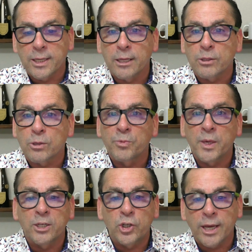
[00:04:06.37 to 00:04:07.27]
got their own
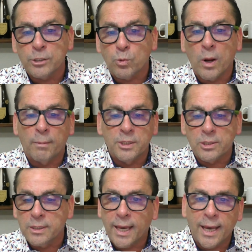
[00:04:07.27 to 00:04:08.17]
thing. Janice
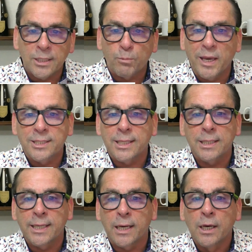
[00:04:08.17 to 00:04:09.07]
Robinson has
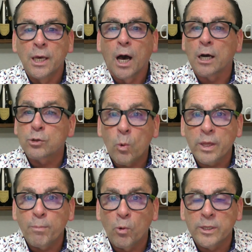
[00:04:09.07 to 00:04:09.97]
basically a
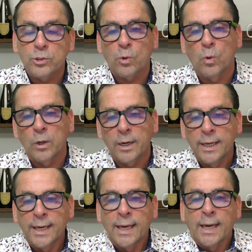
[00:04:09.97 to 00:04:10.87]
20-point score.
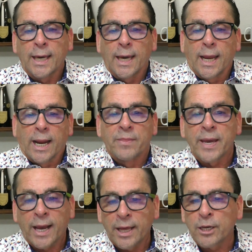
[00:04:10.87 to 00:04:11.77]
And they
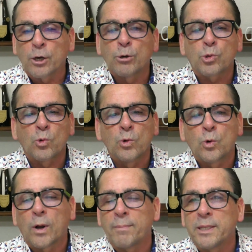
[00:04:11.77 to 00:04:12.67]
kind of go
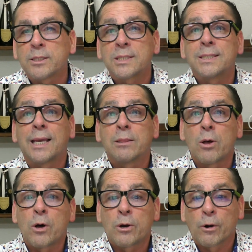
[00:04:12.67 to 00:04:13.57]
through, this is a
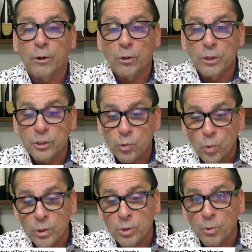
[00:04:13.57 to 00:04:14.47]
long article and it's
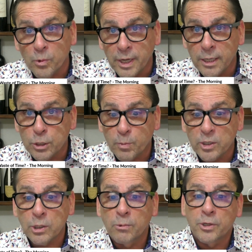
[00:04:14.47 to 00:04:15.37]
worth the read, especially